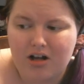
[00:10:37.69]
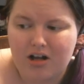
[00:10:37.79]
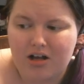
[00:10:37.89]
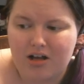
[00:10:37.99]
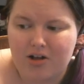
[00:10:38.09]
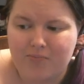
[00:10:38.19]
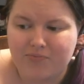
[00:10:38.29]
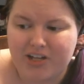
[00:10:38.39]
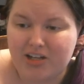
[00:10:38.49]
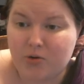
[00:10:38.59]

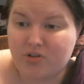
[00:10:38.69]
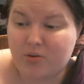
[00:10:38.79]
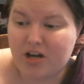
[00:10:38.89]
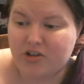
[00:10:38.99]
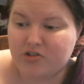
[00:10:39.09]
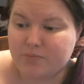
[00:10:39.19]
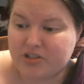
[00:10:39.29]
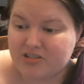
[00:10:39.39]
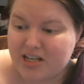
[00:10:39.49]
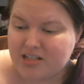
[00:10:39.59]
I don't know 100%,
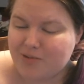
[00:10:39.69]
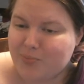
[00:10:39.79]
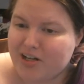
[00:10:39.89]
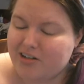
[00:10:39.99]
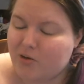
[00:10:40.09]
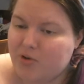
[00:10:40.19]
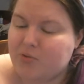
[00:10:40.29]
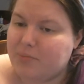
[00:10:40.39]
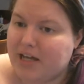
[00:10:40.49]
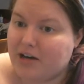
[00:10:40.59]
but I know we
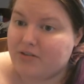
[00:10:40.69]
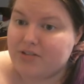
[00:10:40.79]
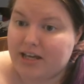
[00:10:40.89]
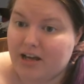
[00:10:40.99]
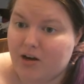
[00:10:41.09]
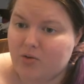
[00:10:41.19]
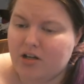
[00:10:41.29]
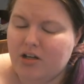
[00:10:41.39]
will be out of town.